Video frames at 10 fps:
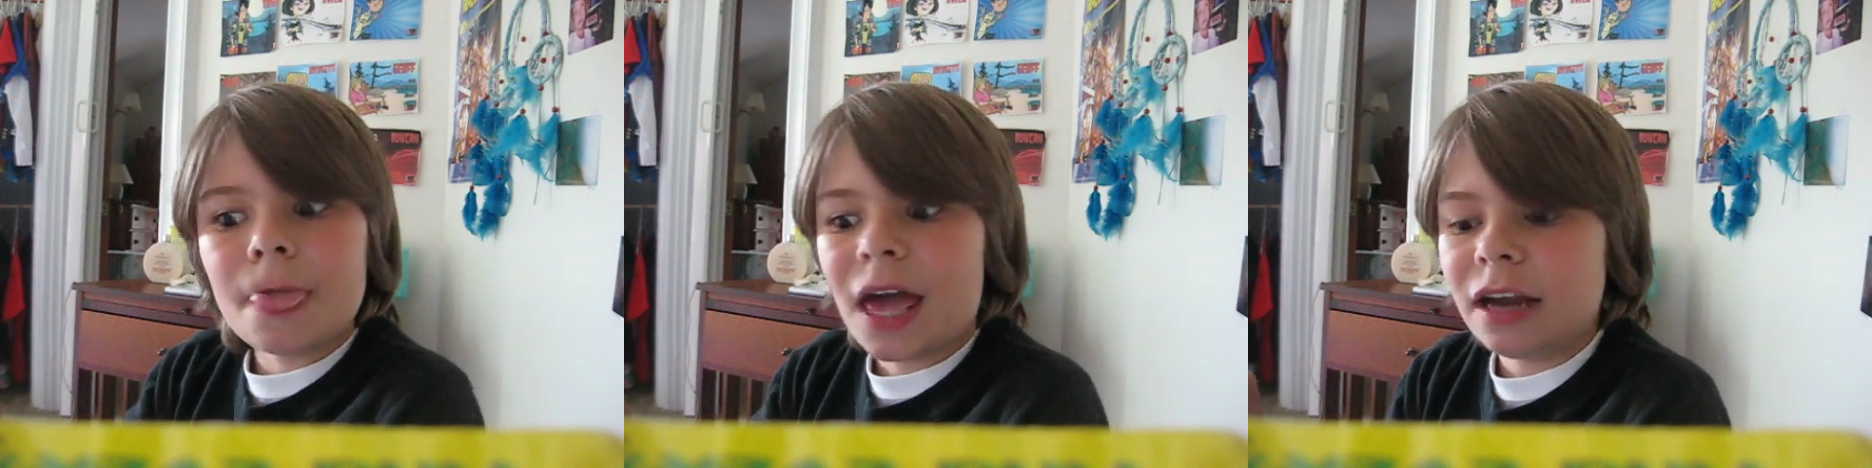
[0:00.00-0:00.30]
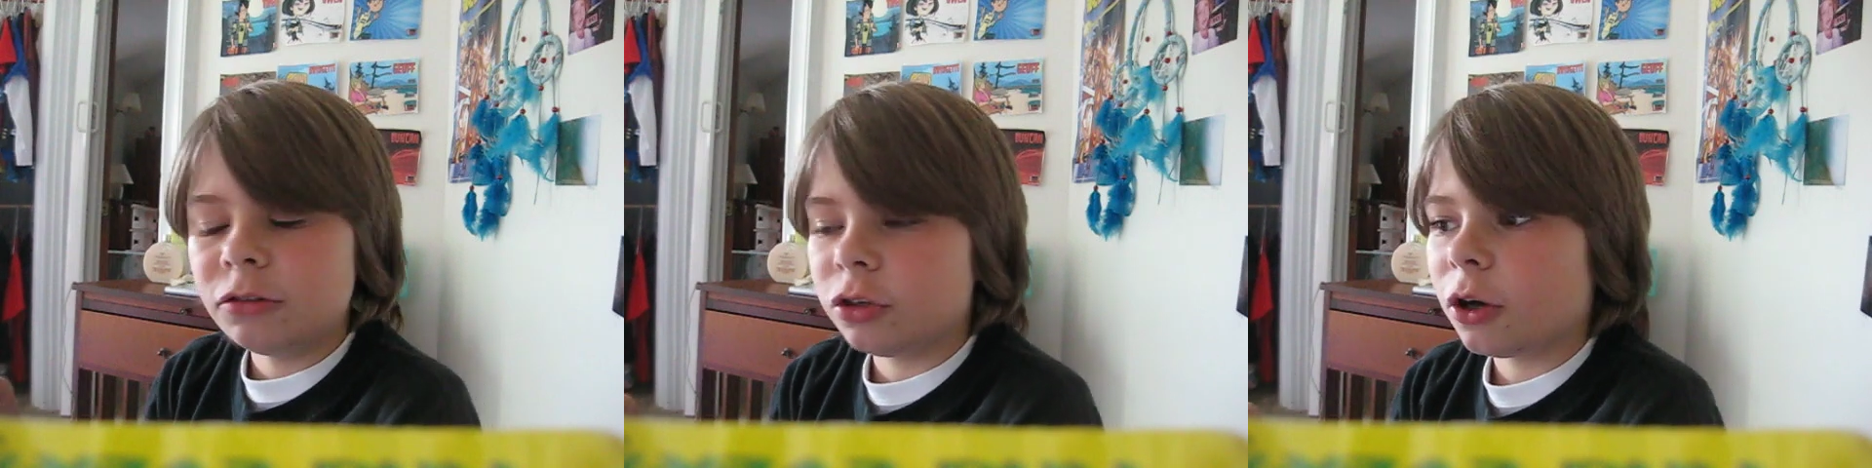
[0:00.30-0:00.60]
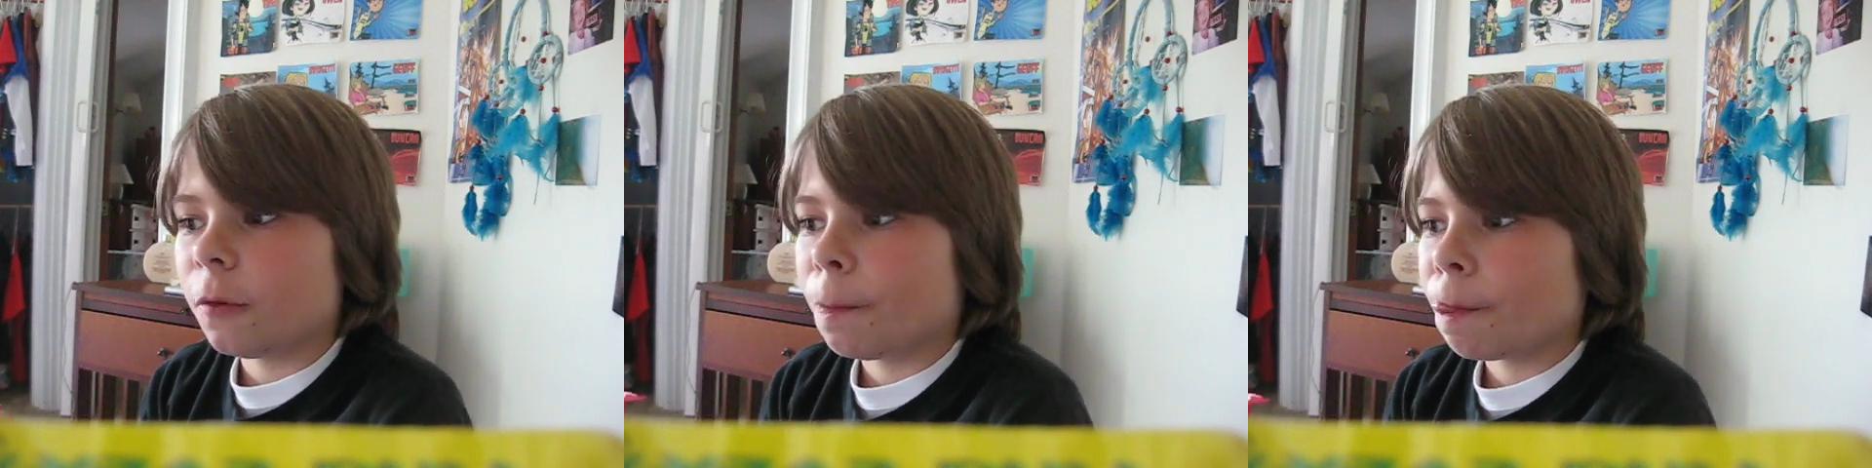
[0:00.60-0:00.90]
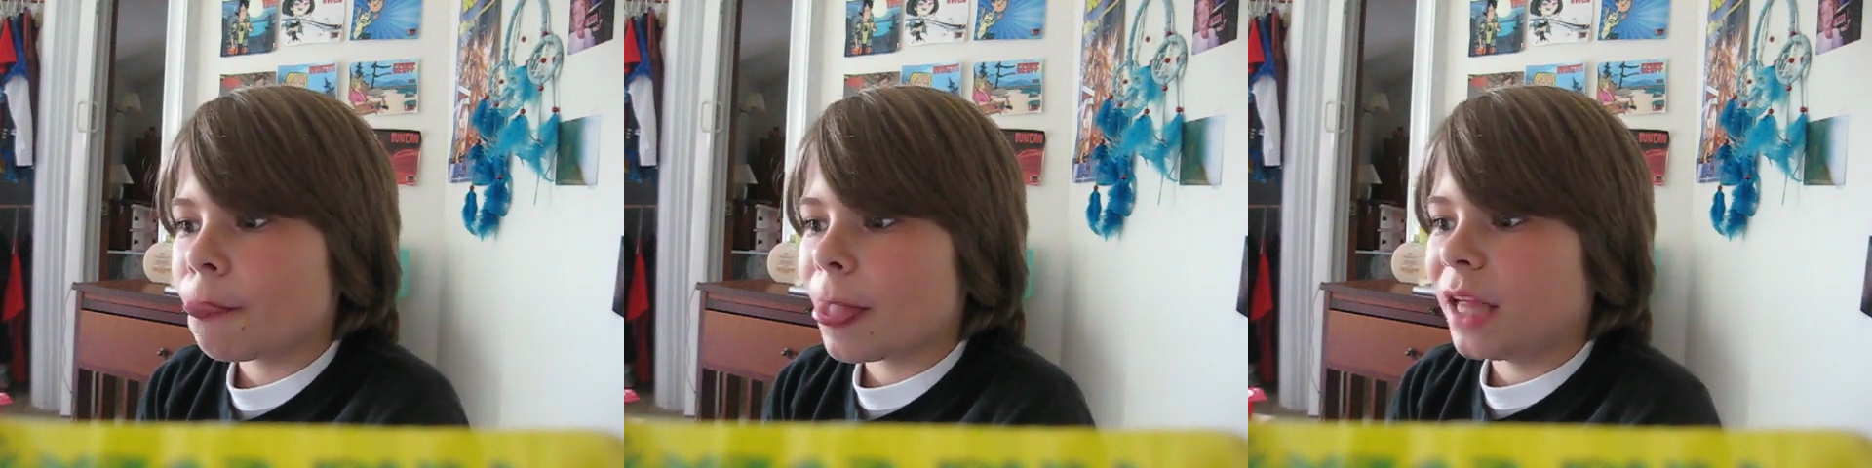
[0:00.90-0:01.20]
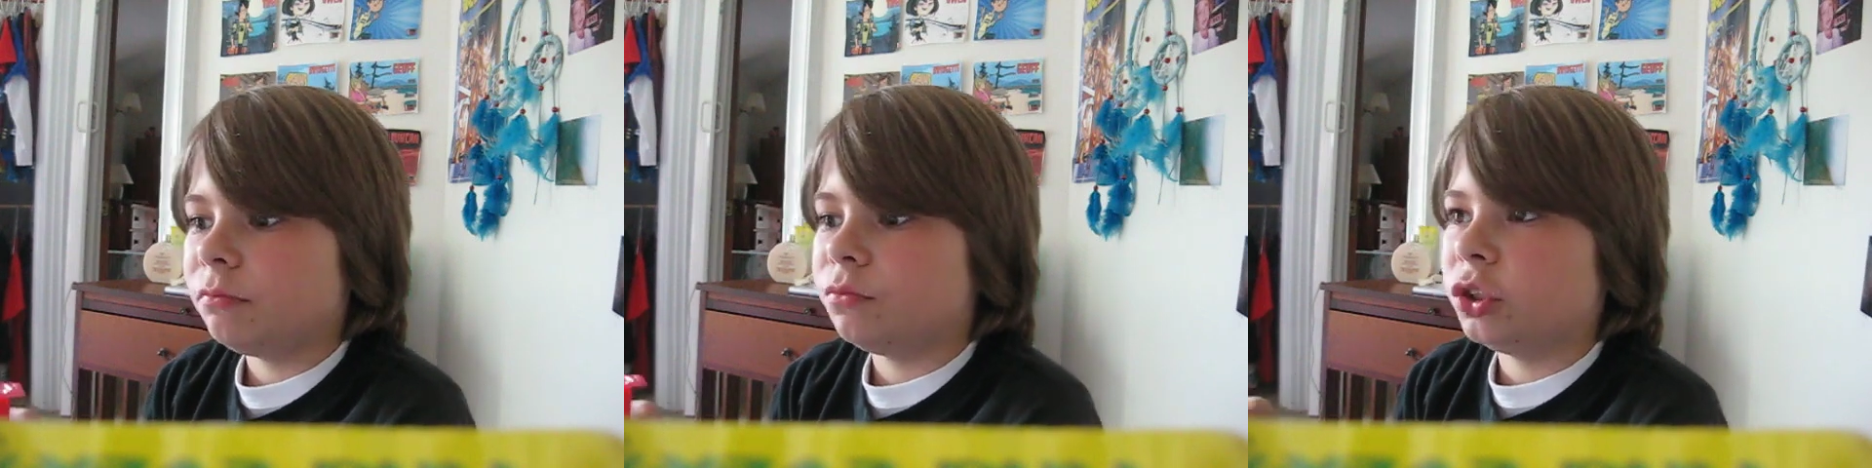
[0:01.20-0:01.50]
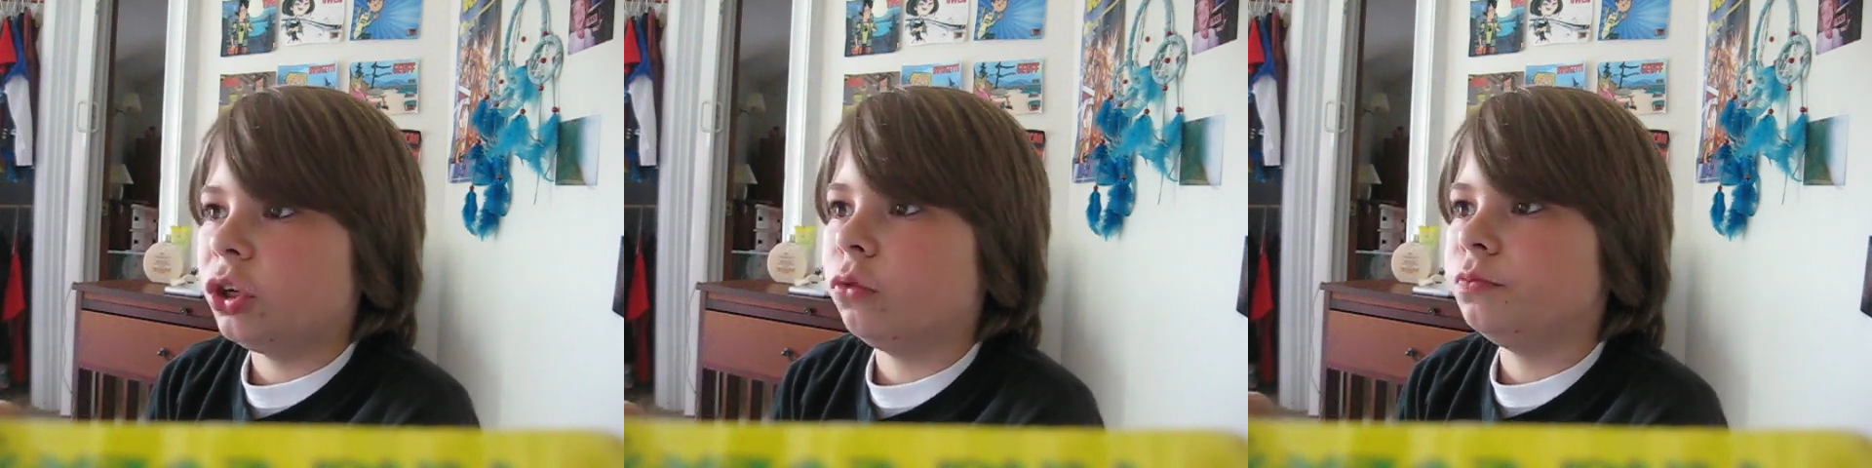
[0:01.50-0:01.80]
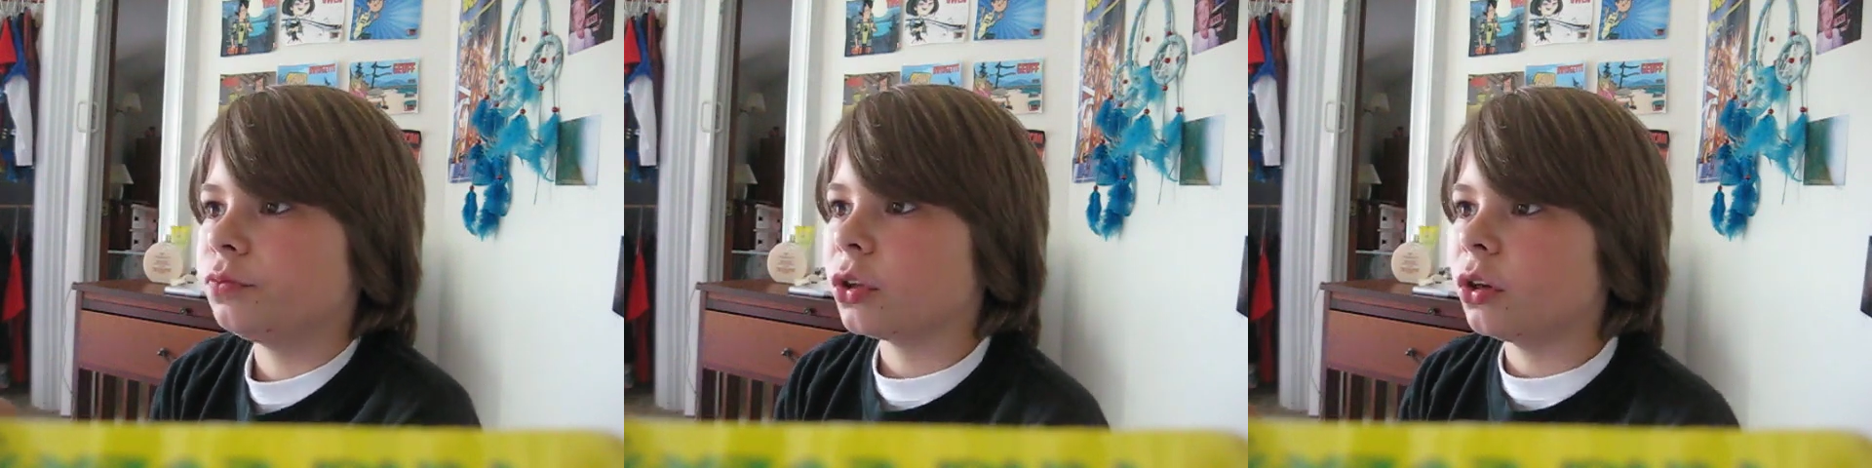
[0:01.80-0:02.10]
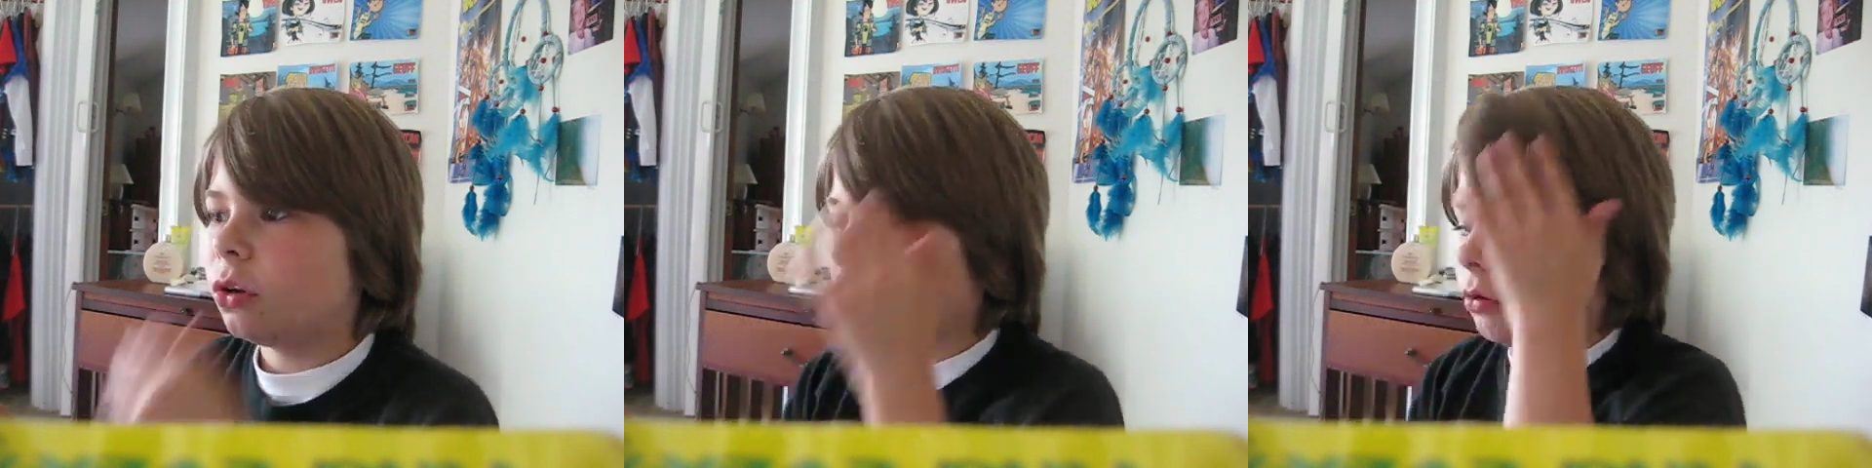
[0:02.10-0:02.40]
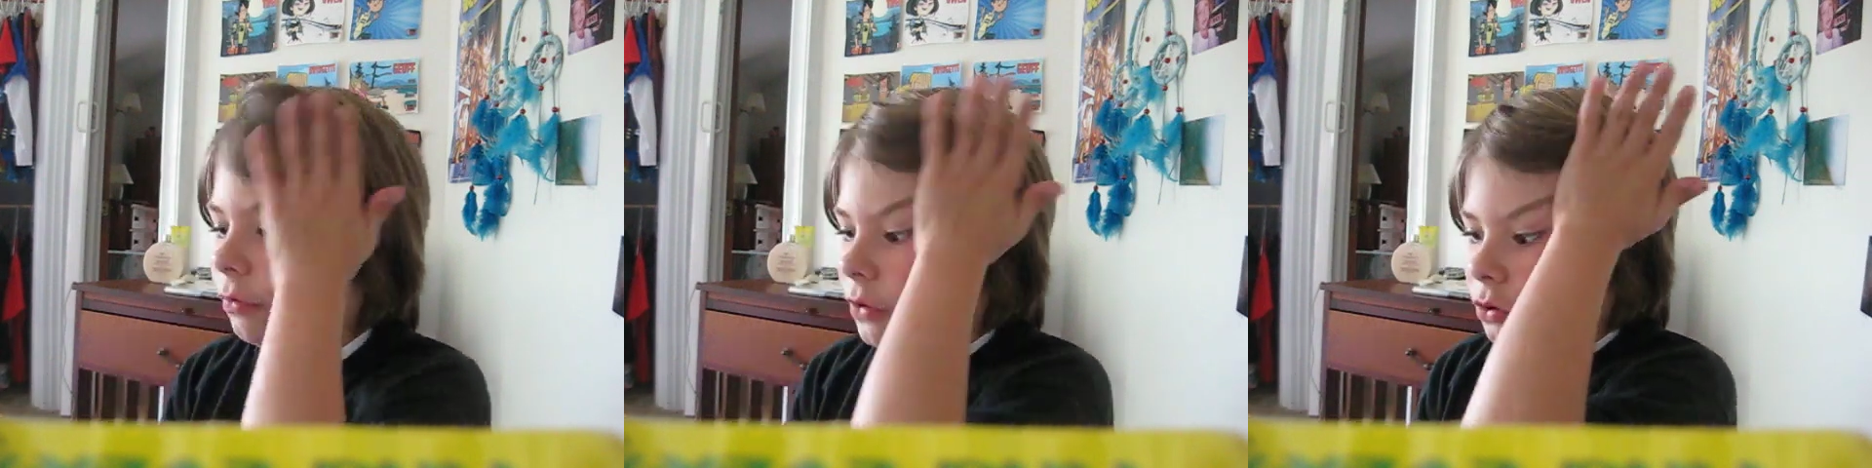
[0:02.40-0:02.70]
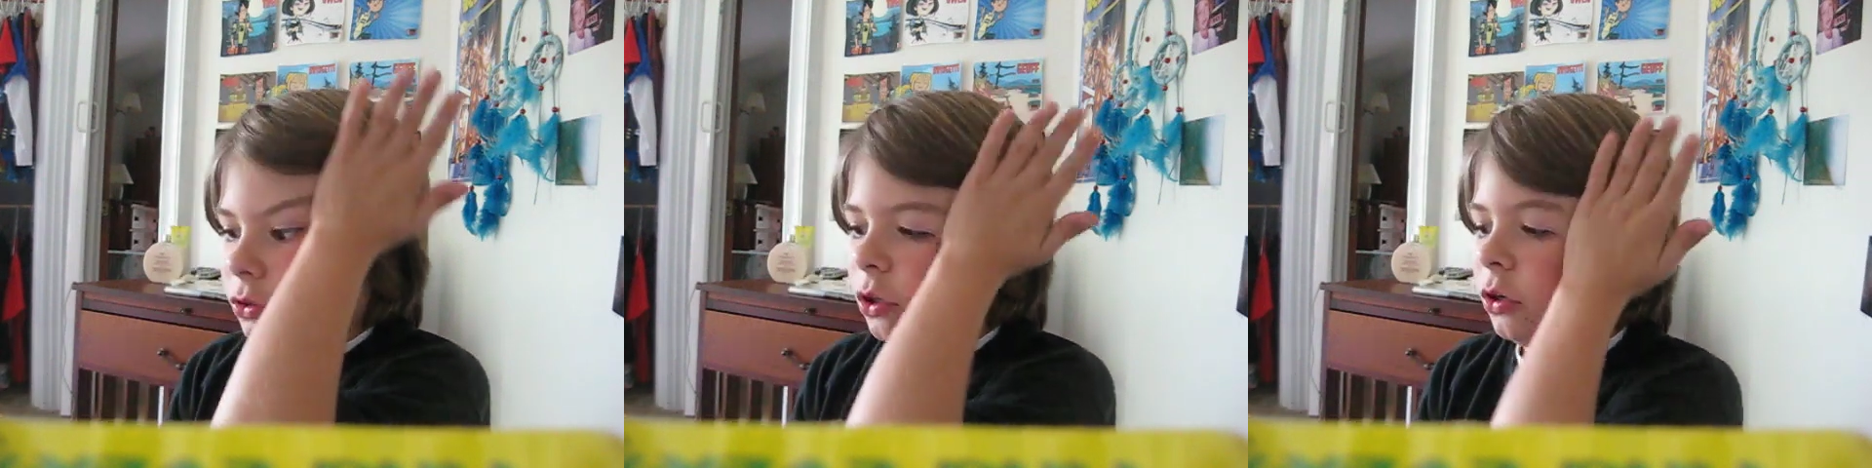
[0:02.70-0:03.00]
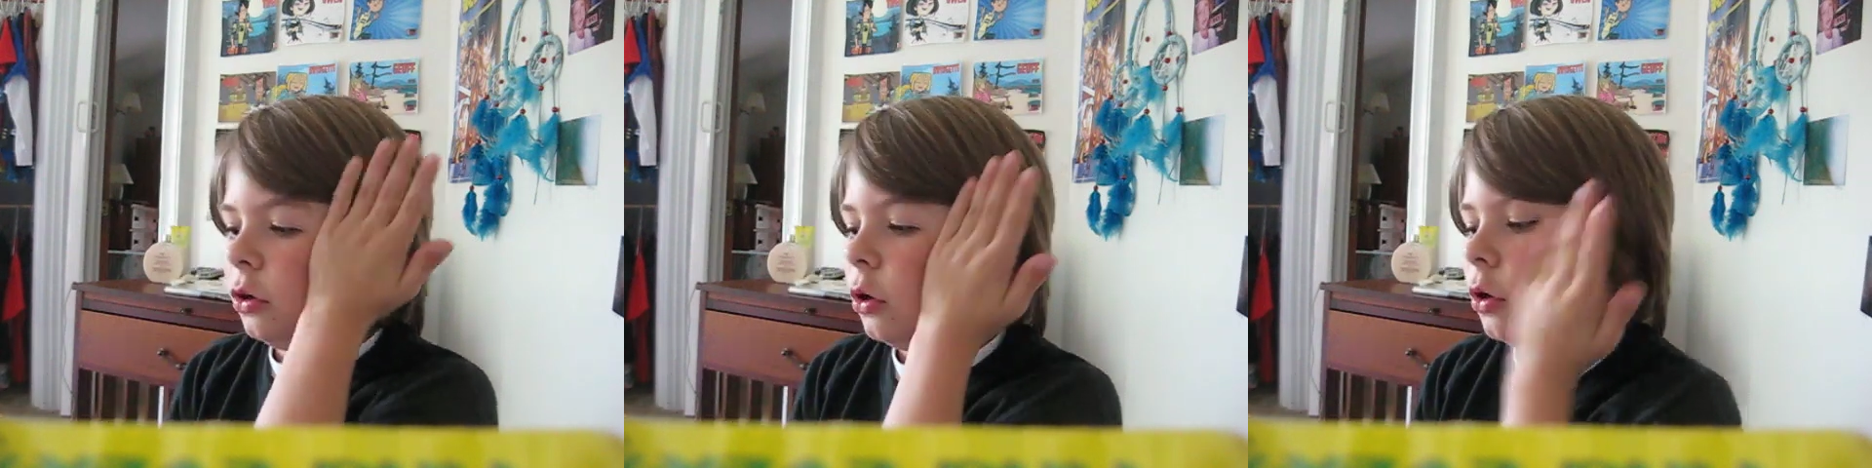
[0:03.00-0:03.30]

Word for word: I don't know. So her reviews are